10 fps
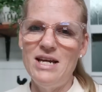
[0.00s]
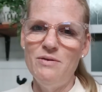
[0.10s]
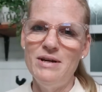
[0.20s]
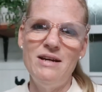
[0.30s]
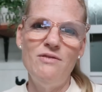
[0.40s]
Thank
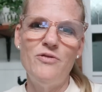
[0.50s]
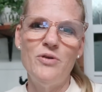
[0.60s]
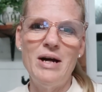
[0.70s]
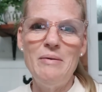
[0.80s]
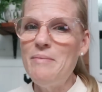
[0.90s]
you again
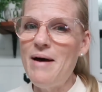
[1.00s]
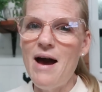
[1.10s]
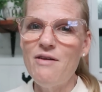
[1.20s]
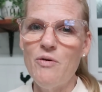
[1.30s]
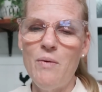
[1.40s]
for coming
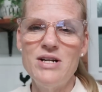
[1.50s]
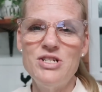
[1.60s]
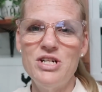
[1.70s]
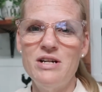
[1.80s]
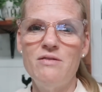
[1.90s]
back, for
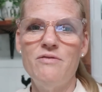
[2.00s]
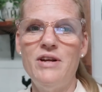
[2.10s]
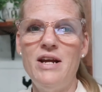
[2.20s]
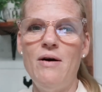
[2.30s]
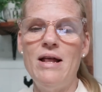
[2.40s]
watching another
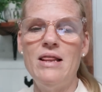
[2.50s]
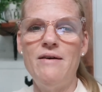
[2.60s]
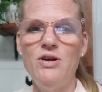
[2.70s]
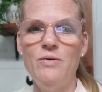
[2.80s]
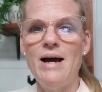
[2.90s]
video. I
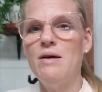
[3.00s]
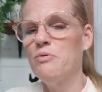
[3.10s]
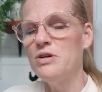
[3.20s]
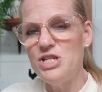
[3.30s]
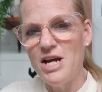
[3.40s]
love you, I
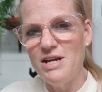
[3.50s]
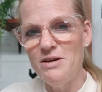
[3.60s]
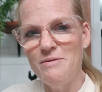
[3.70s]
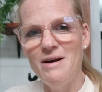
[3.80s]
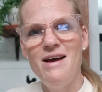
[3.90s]
appreciate
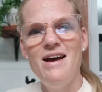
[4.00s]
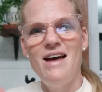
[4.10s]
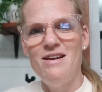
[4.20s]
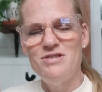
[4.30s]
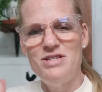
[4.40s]
you,
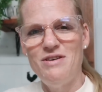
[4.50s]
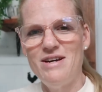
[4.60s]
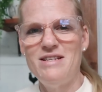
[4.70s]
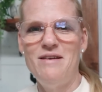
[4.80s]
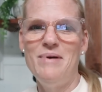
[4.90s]
and I'll see you
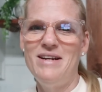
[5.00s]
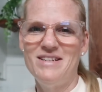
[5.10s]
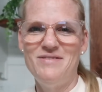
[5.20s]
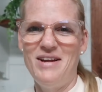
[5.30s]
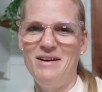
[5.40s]
guys in my
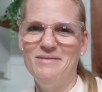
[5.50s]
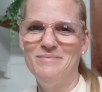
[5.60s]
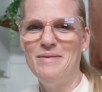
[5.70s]
next video.